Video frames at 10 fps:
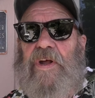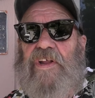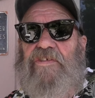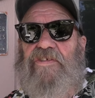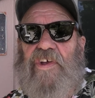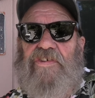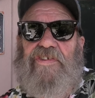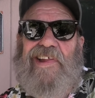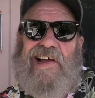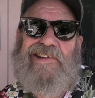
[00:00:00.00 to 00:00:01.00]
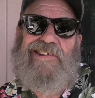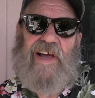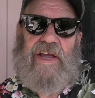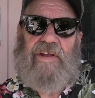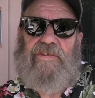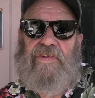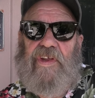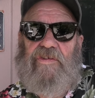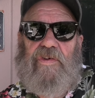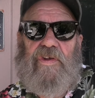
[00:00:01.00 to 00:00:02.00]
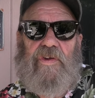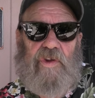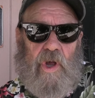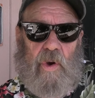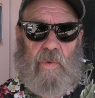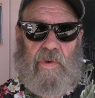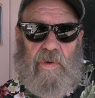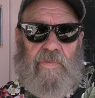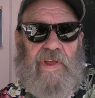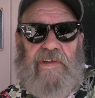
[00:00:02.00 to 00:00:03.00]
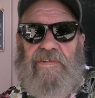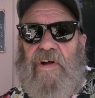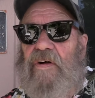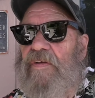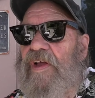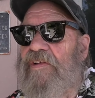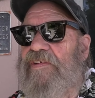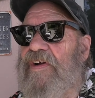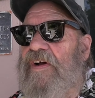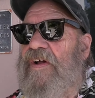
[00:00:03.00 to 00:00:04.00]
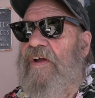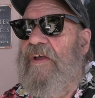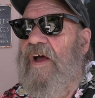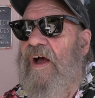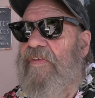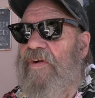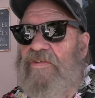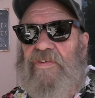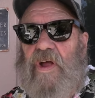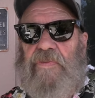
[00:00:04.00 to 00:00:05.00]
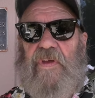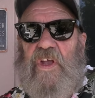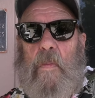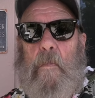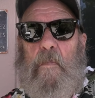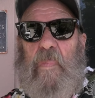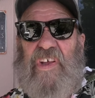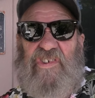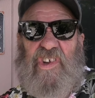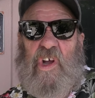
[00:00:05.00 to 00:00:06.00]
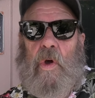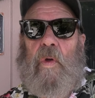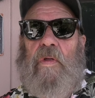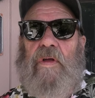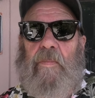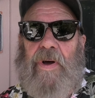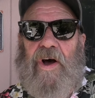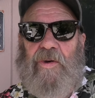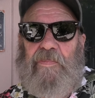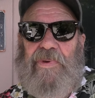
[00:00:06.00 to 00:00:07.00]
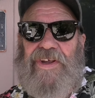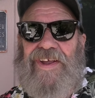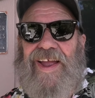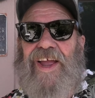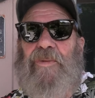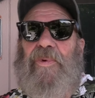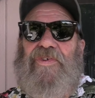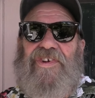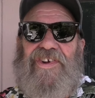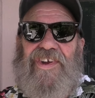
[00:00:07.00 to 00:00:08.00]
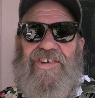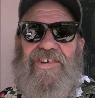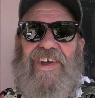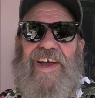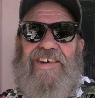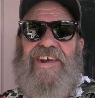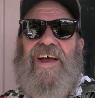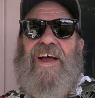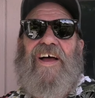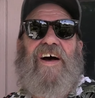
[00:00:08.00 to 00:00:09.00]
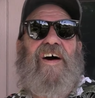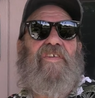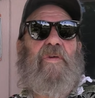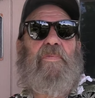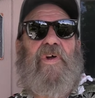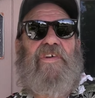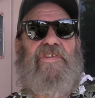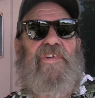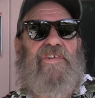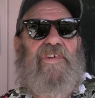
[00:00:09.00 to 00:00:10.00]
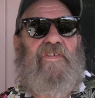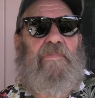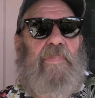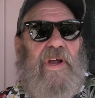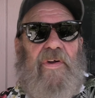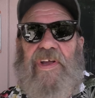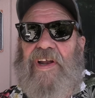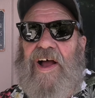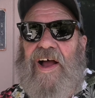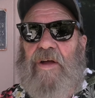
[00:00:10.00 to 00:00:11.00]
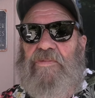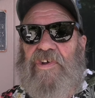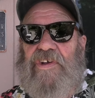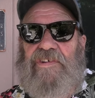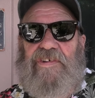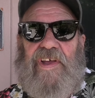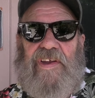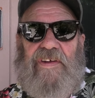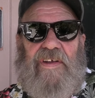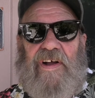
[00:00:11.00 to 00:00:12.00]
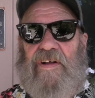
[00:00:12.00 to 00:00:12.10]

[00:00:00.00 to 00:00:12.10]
but it's just not science that's known. That's all. It's there's nothing mystical about being able to detect the presence of buried objects and